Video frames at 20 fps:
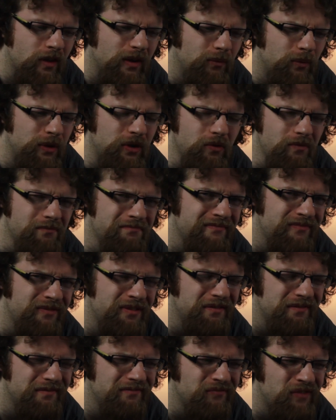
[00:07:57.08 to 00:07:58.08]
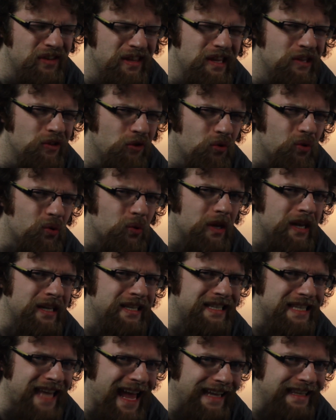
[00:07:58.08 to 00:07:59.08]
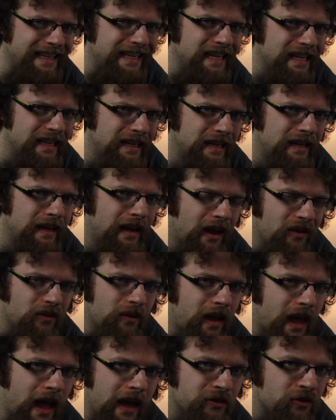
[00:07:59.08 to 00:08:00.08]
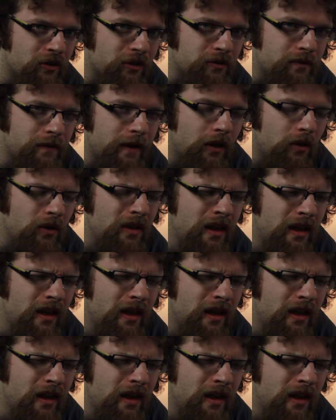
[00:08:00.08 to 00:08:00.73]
We don't really know exactly how the Khazars fell.